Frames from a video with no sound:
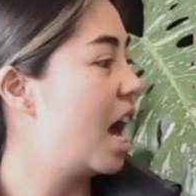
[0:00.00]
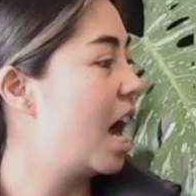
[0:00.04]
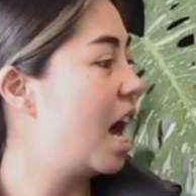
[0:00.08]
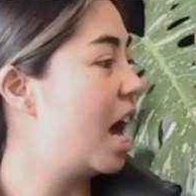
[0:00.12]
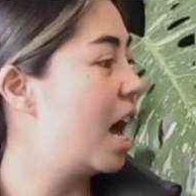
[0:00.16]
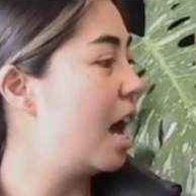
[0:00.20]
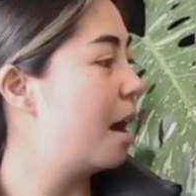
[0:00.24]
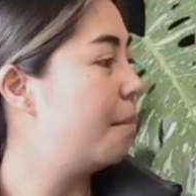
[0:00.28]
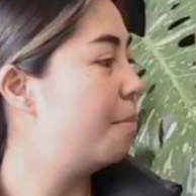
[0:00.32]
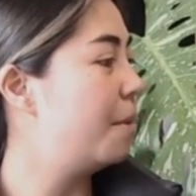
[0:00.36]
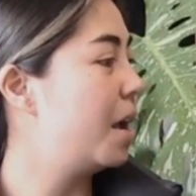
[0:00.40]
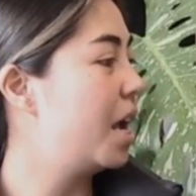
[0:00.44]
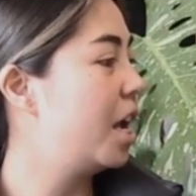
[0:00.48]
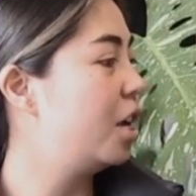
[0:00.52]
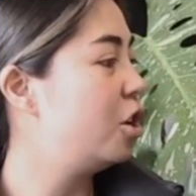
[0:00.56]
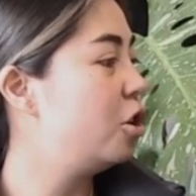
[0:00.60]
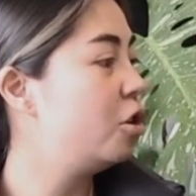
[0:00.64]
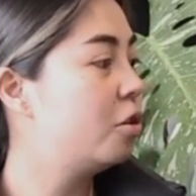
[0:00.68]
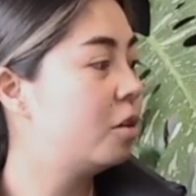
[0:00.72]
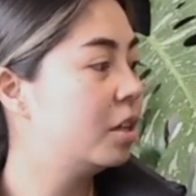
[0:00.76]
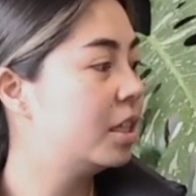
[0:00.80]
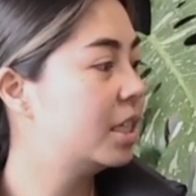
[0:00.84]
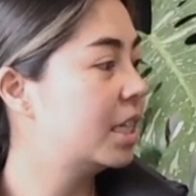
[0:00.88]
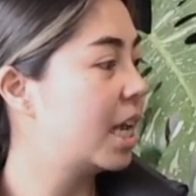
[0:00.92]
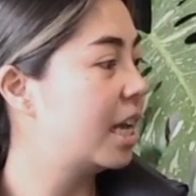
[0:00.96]
And
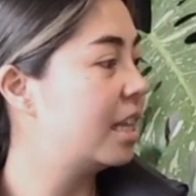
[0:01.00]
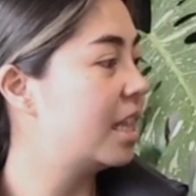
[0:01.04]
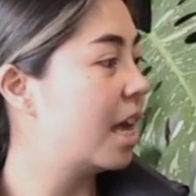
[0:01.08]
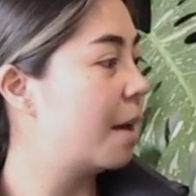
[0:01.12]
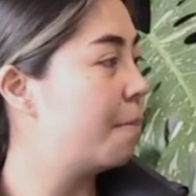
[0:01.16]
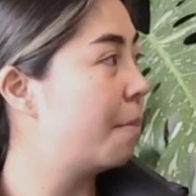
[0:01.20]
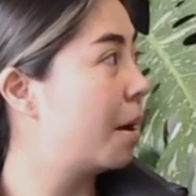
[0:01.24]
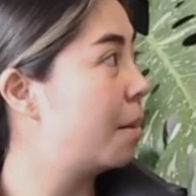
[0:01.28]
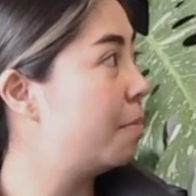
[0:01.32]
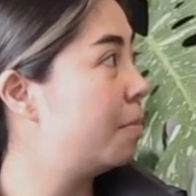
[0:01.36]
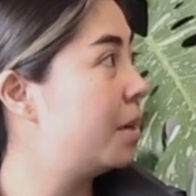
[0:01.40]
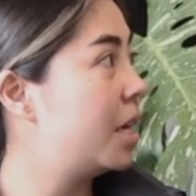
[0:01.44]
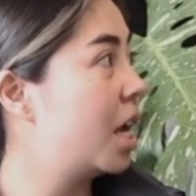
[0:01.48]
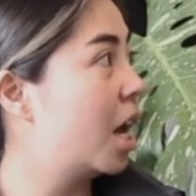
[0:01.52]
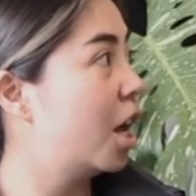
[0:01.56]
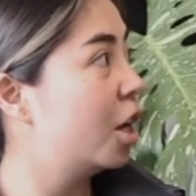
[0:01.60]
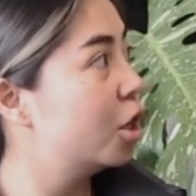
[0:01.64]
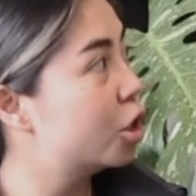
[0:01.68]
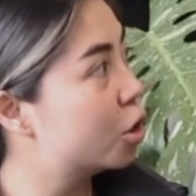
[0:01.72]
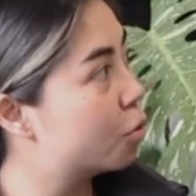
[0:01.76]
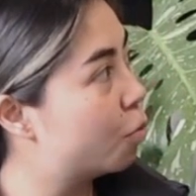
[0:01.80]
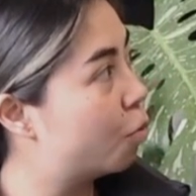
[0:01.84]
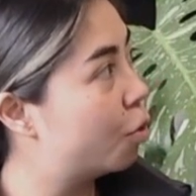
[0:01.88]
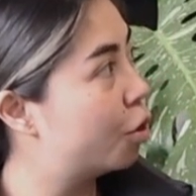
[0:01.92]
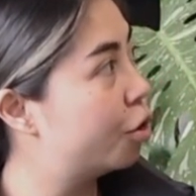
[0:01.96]
you could say that might be
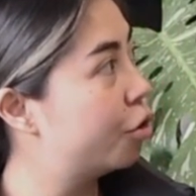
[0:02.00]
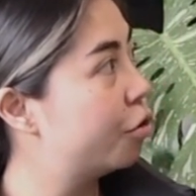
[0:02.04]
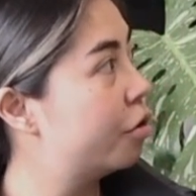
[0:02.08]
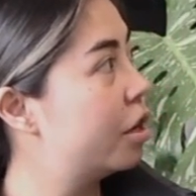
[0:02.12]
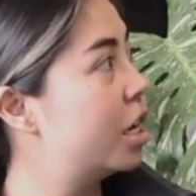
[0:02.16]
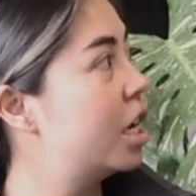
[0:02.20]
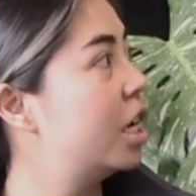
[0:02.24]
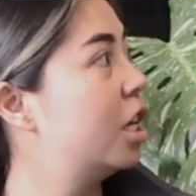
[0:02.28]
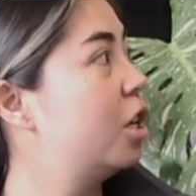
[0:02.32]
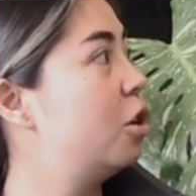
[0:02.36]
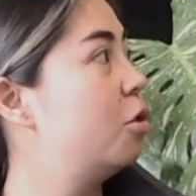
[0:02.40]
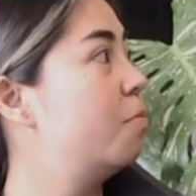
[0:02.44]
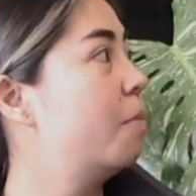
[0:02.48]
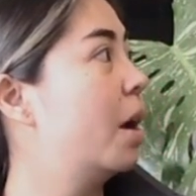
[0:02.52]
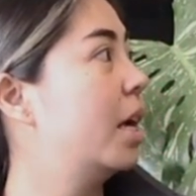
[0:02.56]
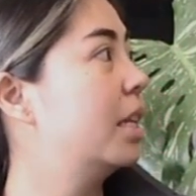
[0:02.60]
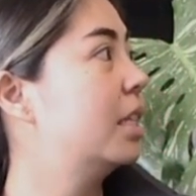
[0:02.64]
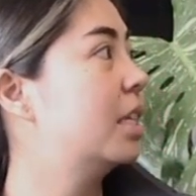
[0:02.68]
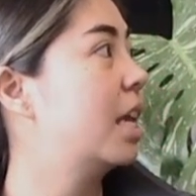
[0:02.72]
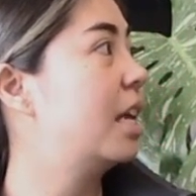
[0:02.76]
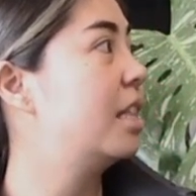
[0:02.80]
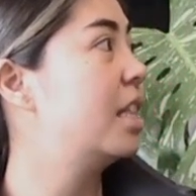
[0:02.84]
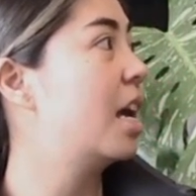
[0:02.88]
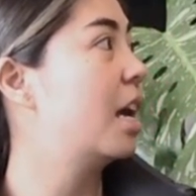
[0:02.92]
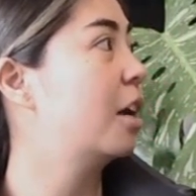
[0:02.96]
underwatering. You
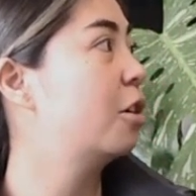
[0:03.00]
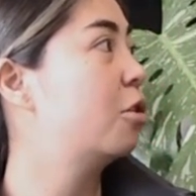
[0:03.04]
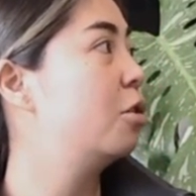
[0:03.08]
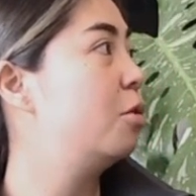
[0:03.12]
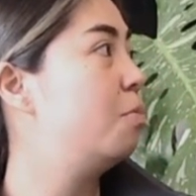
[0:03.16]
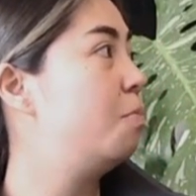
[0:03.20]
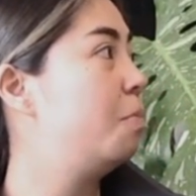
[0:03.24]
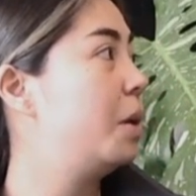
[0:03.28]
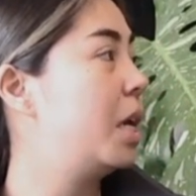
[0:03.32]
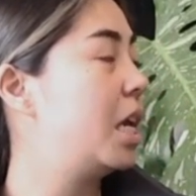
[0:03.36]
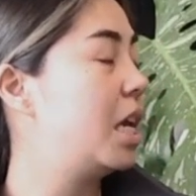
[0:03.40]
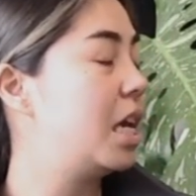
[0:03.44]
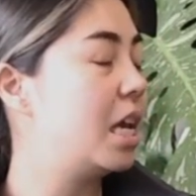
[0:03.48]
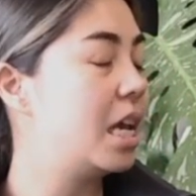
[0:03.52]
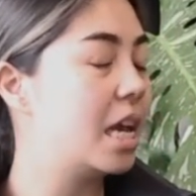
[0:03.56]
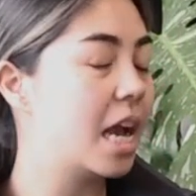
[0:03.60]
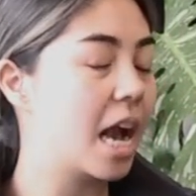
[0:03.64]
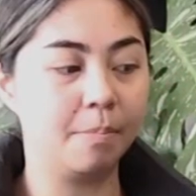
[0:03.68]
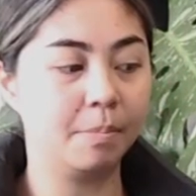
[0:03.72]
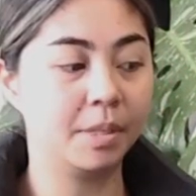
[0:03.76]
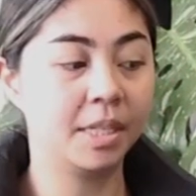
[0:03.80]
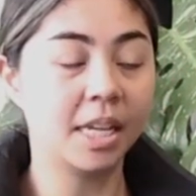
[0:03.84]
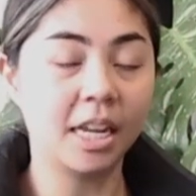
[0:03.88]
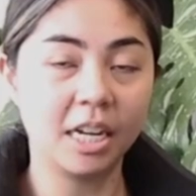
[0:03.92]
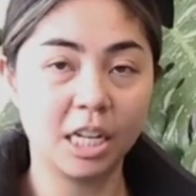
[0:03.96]
might say that could be
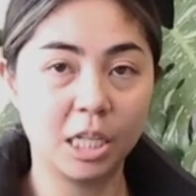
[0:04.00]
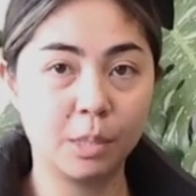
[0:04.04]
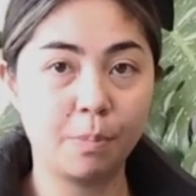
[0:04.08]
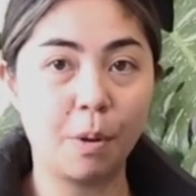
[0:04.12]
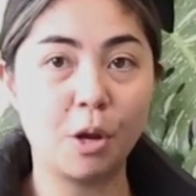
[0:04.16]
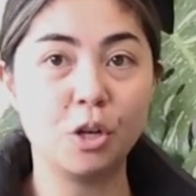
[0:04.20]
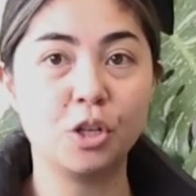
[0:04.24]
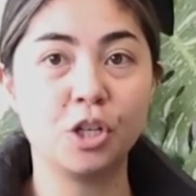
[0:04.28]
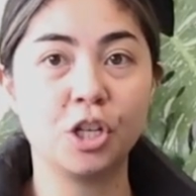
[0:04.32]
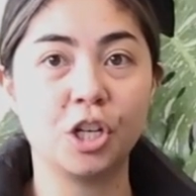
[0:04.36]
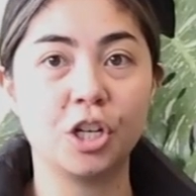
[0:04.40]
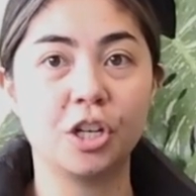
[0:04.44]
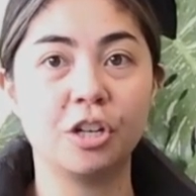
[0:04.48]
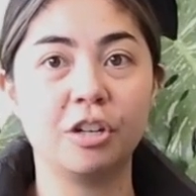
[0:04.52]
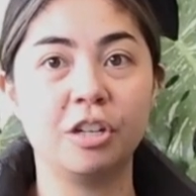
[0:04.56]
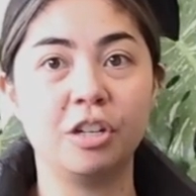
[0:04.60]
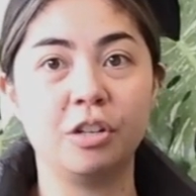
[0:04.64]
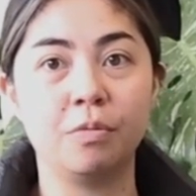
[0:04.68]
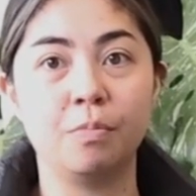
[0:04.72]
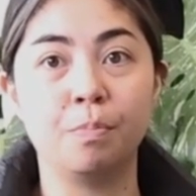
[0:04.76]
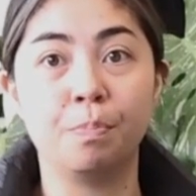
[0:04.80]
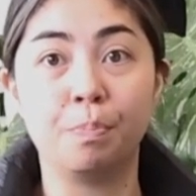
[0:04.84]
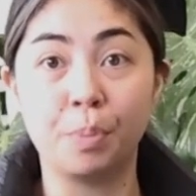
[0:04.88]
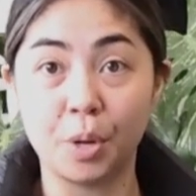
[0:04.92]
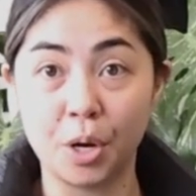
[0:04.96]
sun exposure
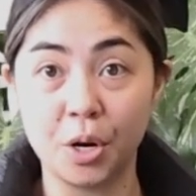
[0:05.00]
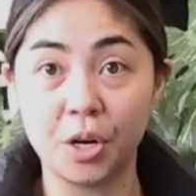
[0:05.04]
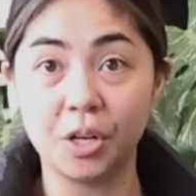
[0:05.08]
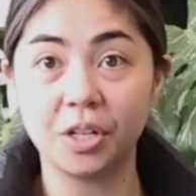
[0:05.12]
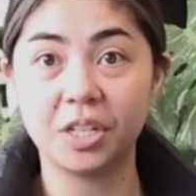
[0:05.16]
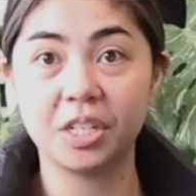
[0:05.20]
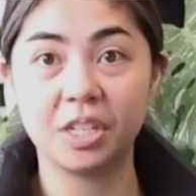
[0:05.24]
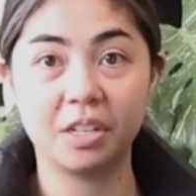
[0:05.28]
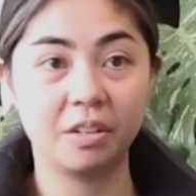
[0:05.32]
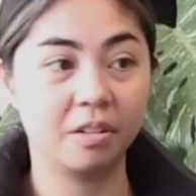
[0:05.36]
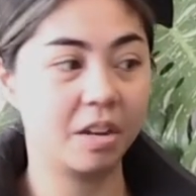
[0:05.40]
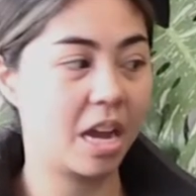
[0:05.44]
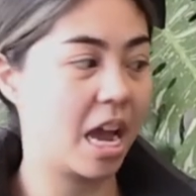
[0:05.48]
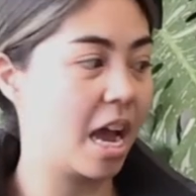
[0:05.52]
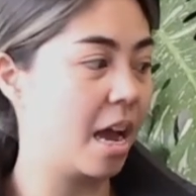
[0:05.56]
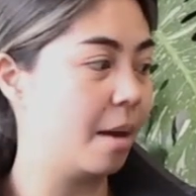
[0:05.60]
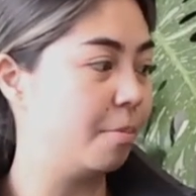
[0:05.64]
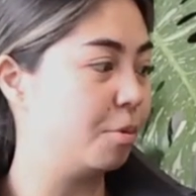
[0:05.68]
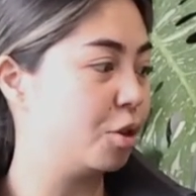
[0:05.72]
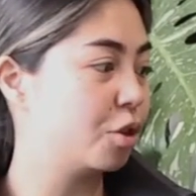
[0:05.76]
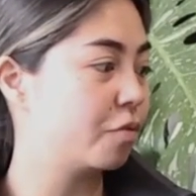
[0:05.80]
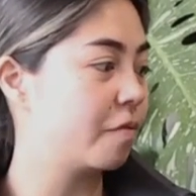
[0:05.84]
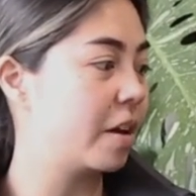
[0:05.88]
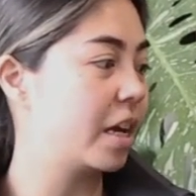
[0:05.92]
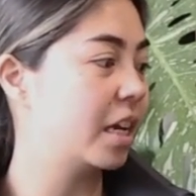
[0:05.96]
and burnt
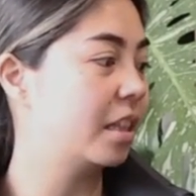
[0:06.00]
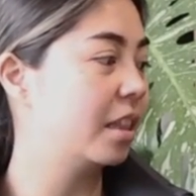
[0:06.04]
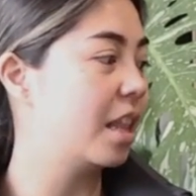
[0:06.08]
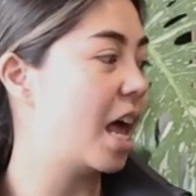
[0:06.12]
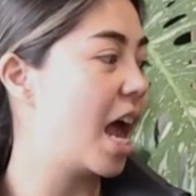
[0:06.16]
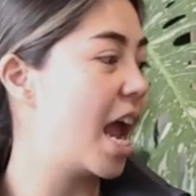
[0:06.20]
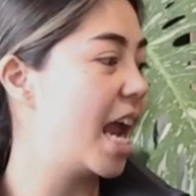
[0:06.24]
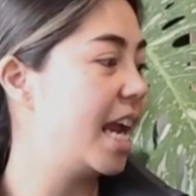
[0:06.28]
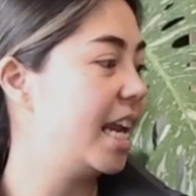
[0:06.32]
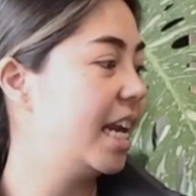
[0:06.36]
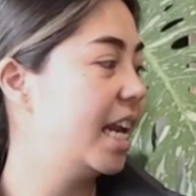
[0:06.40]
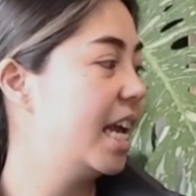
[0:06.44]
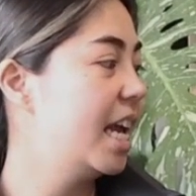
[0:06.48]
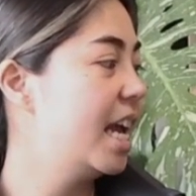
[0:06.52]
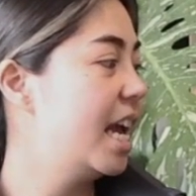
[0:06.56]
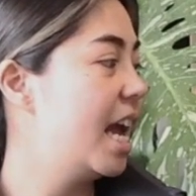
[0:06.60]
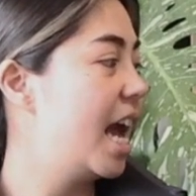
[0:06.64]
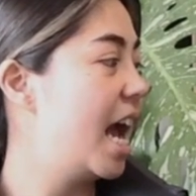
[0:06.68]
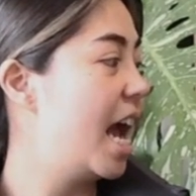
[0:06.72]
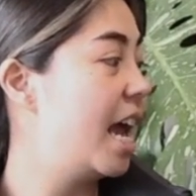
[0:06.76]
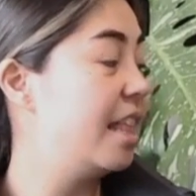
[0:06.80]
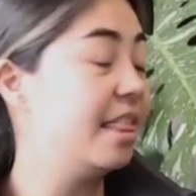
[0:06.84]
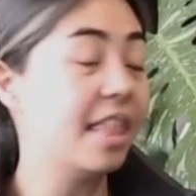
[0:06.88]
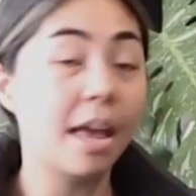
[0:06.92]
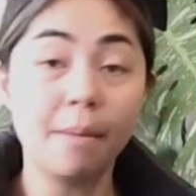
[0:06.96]
direct light.
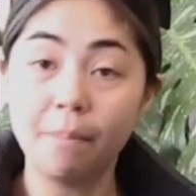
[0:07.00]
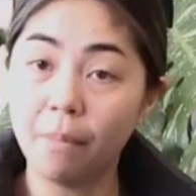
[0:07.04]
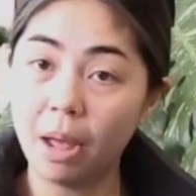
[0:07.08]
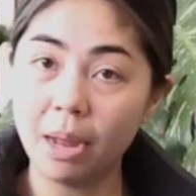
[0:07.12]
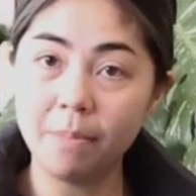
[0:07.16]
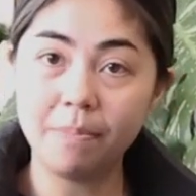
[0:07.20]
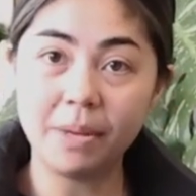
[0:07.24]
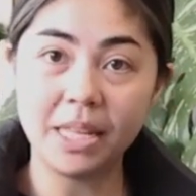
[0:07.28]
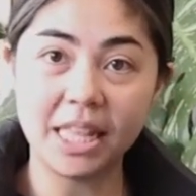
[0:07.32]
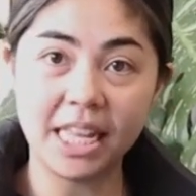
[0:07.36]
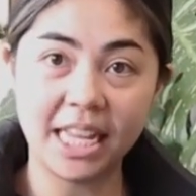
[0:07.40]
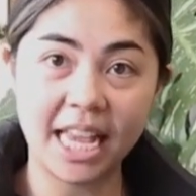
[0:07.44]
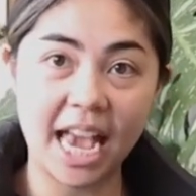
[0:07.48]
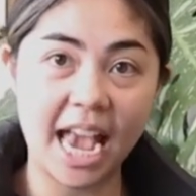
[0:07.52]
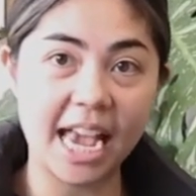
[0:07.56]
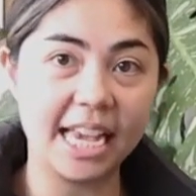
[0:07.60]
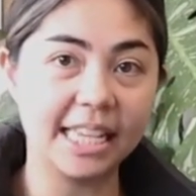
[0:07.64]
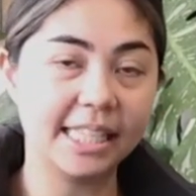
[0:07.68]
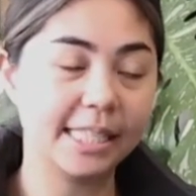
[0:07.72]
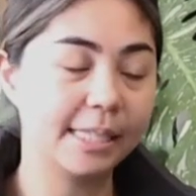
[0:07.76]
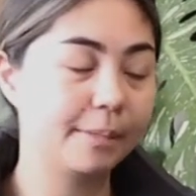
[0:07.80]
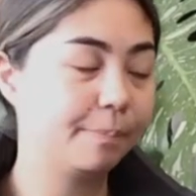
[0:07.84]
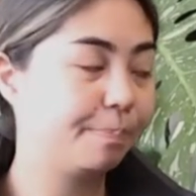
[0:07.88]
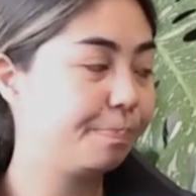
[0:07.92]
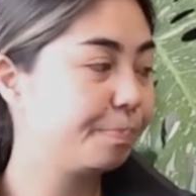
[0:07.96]
And that might be the
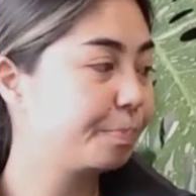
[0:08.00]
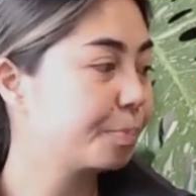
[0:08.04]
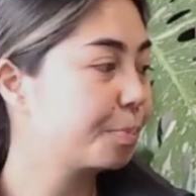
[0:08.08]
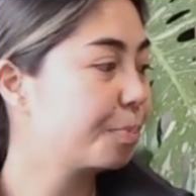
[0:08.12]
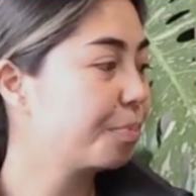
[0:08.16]
case.